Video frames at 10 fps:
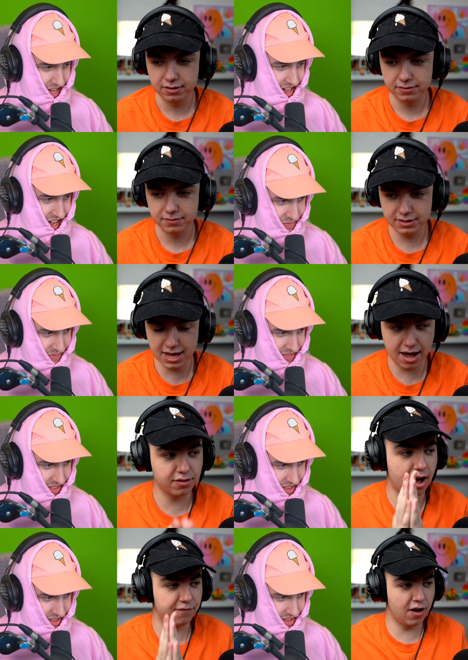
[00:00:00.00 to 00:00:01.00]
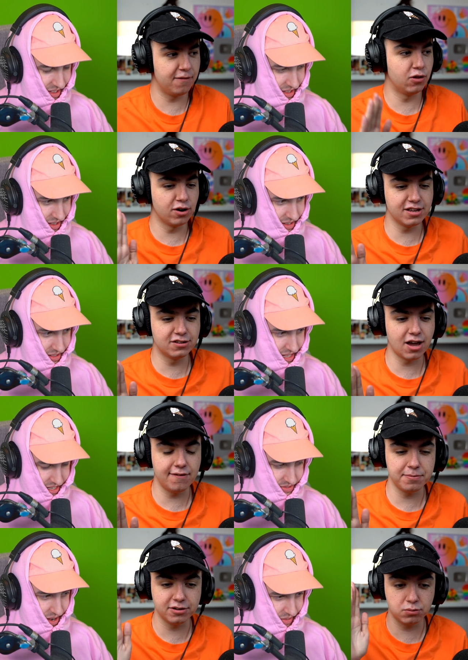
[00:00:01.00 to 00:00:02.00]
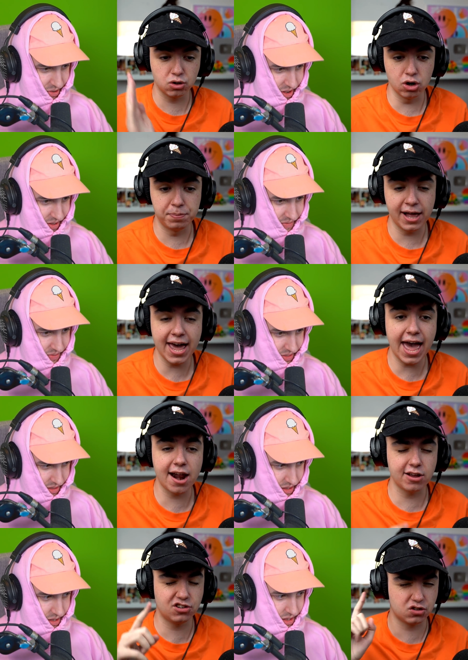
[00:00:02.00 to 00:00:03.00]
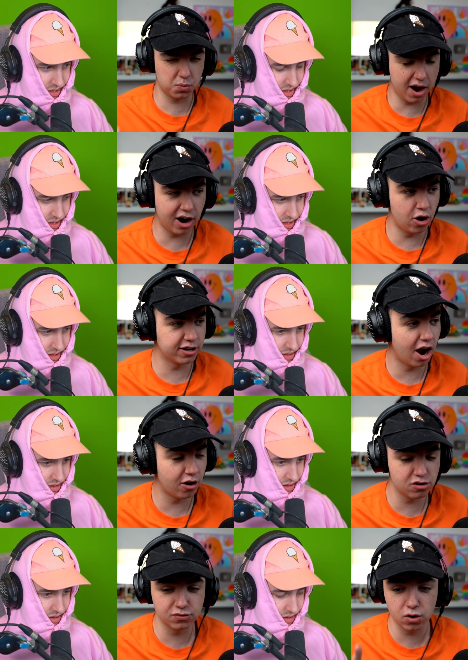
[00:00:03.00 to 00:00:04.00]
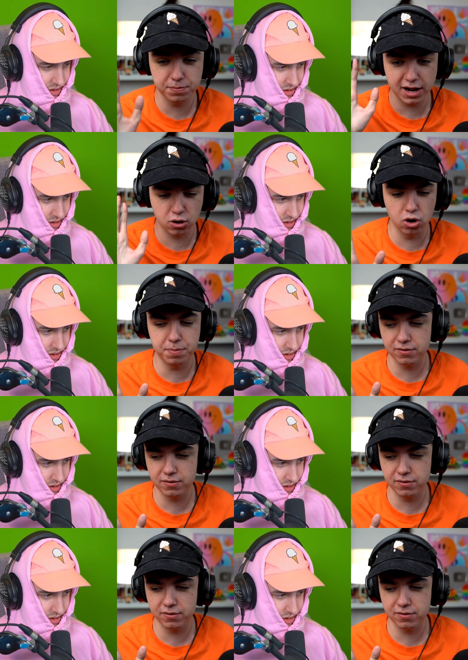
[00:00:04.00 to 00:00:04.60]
Speaker 1: K. Yeah, I've I've locked in Cypher because he was a good player, and I swear I heard Courage's voice, but I could be